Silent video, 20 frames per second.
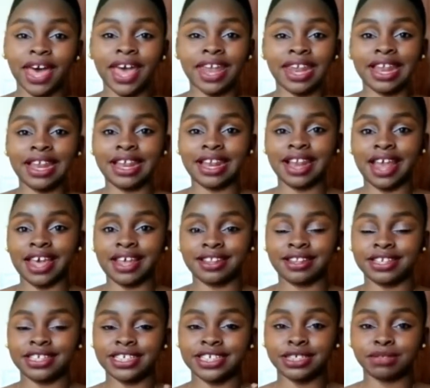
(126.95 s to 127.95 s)
I really like
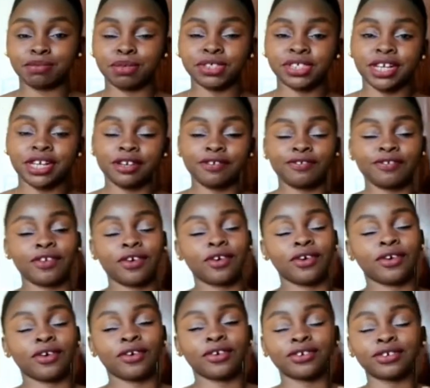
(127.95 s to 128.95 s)
this, especially
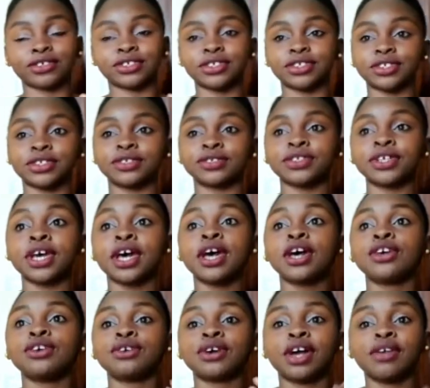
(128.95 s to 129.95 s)
for
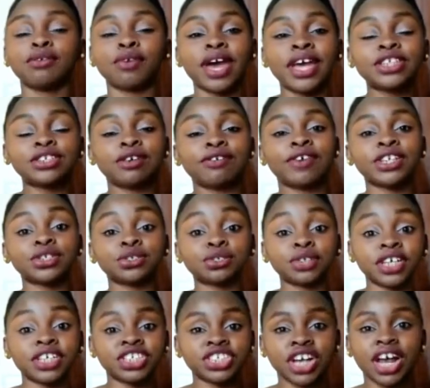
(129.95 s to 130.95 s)
you can wear it over
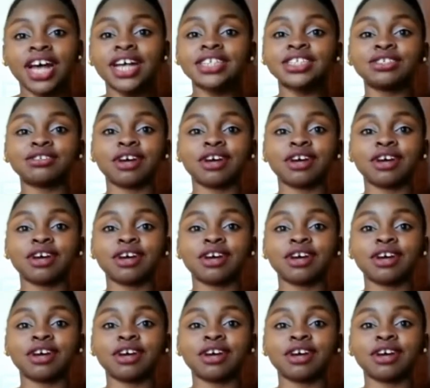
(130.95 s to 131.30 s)
sweatshirts.